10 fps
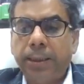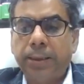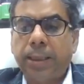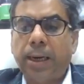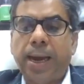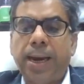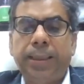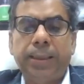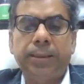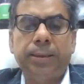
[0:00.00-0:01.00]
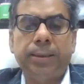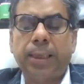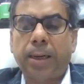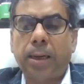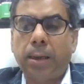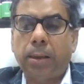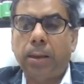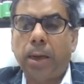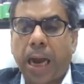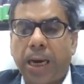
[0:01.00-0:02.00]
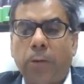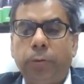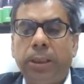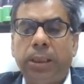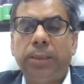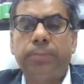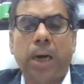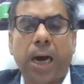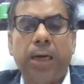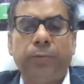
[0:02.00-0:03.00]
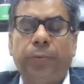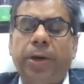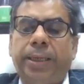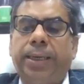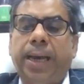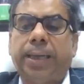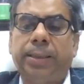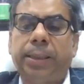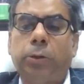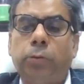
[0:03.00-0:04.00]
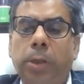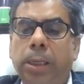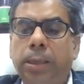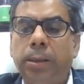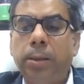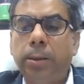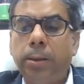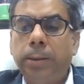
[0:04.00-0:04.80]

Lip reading: and his client is allowing him unfettered access to a